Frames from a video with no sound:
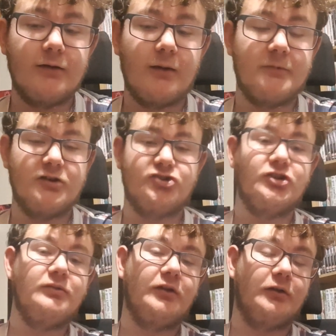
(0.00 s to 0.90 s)
going to
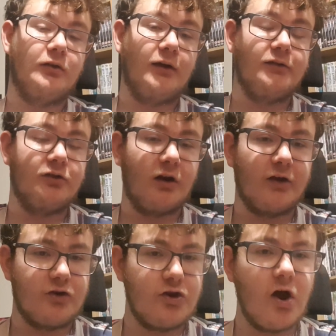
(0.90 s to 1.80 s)
shoot you. And you're like,
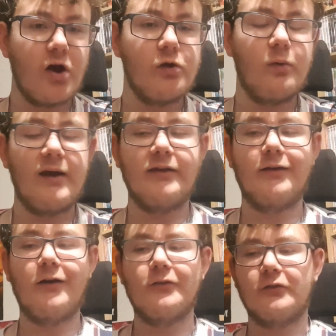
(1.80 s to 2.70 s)
no way, you
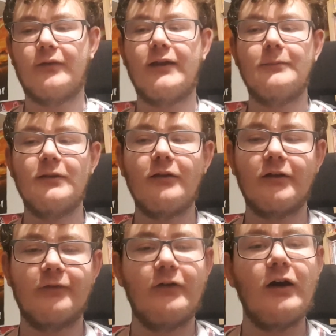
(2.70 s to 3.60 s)
can't do that. He's been like
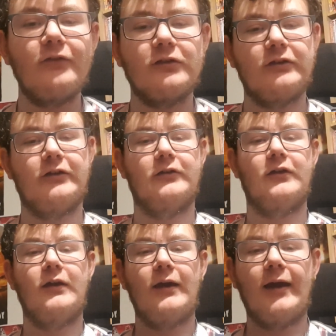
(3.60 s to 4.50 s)
a father to you.
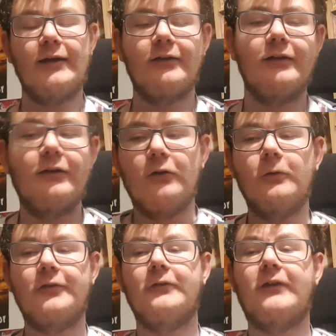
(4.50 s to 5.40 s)
And like,
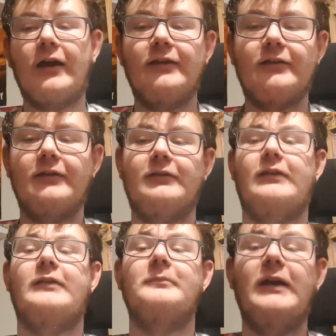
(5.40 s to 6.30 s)
also Keisuke's
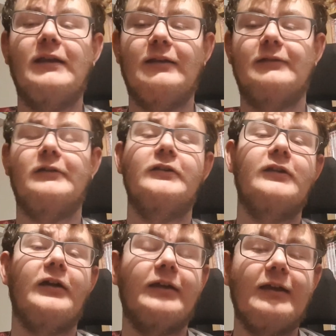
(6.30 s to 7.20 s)
admitted is kind of
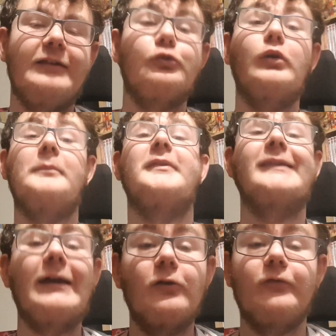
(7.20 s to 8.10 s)
like he saw
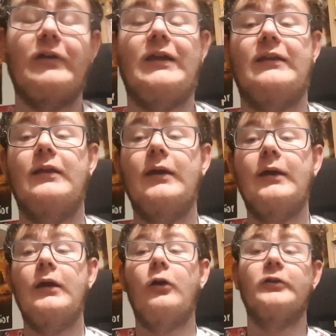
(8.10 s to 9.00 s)
himself in
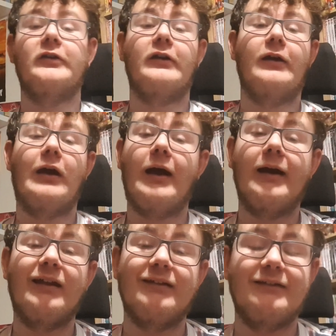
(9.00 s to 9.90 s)
Hodoka.
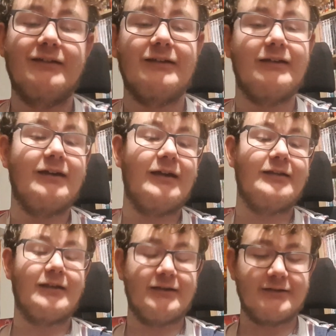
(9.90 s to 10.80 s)
And
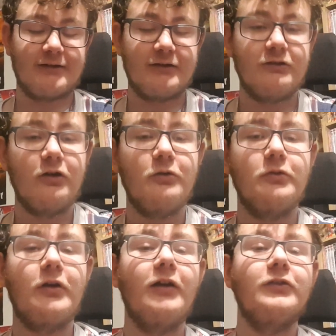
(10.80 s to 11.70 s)
it's just like, no,
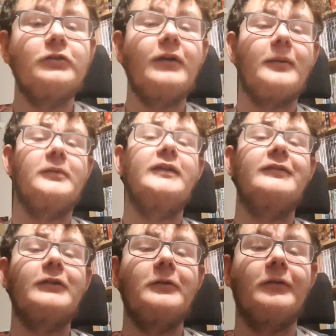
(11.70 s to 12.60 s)
you can't do that.
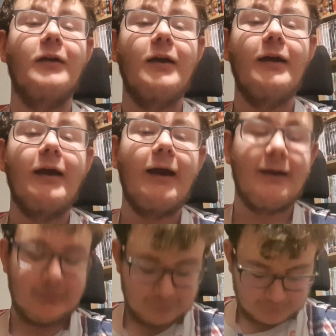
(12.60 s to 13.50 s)
Please don't.
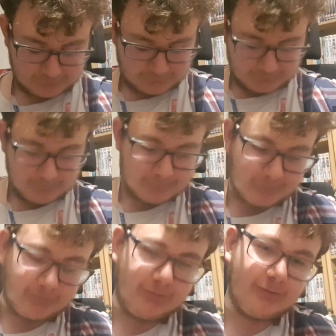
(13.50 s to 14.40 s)
And he was
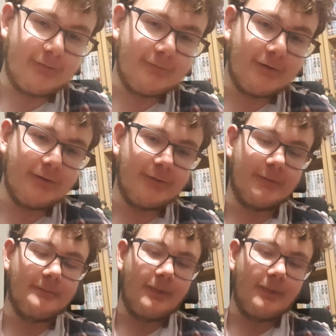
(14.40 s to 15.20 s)
like, oh no.